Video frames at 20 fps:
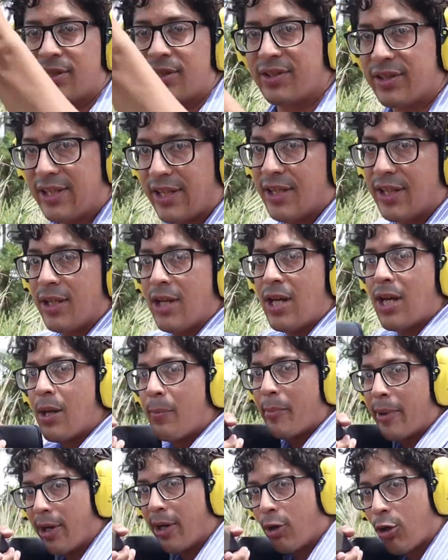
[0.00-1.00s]
because again,
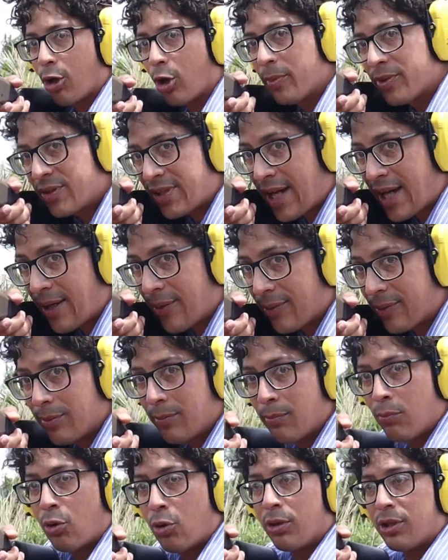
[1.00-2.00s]
my arm is out
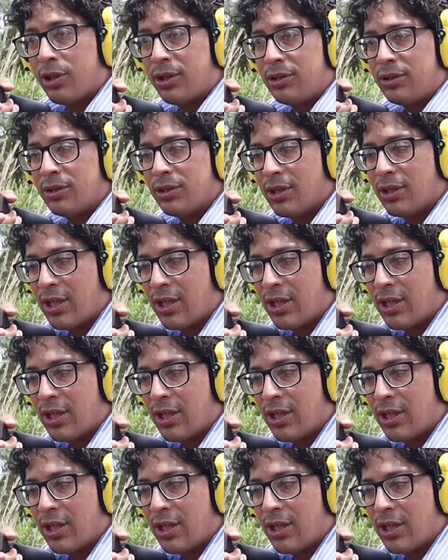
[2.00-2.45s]
more,